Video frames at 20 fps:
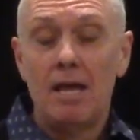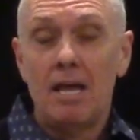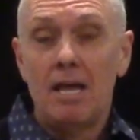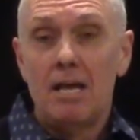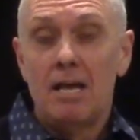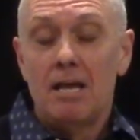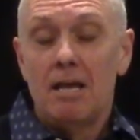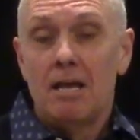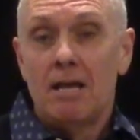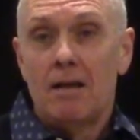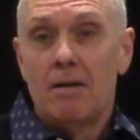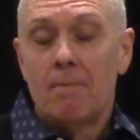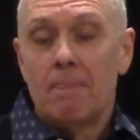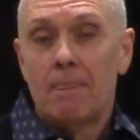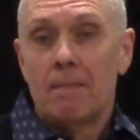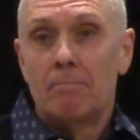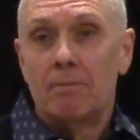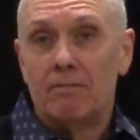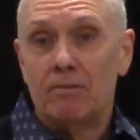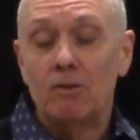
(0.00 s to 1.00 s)

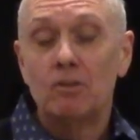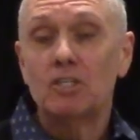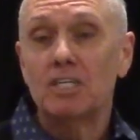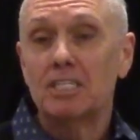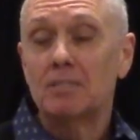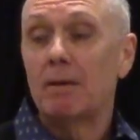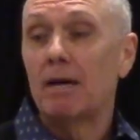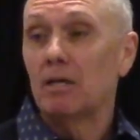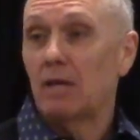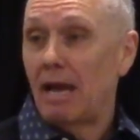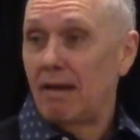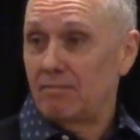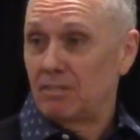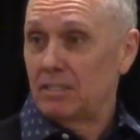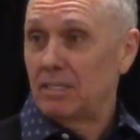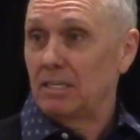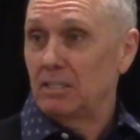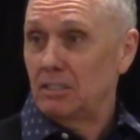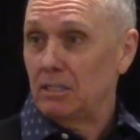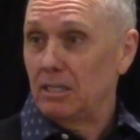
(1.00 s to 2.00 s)
But if you see somebody you haven't
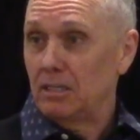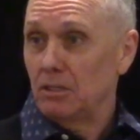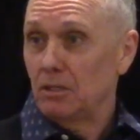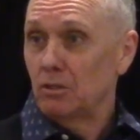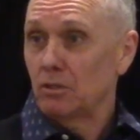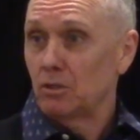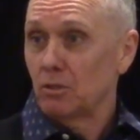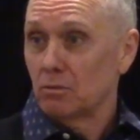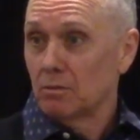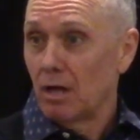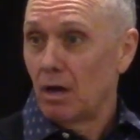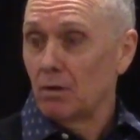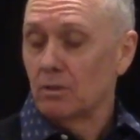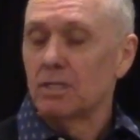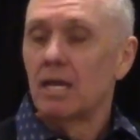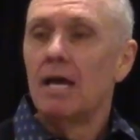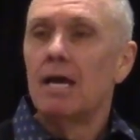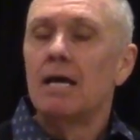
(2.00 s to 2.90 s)
seen in 10 years, you'll notice.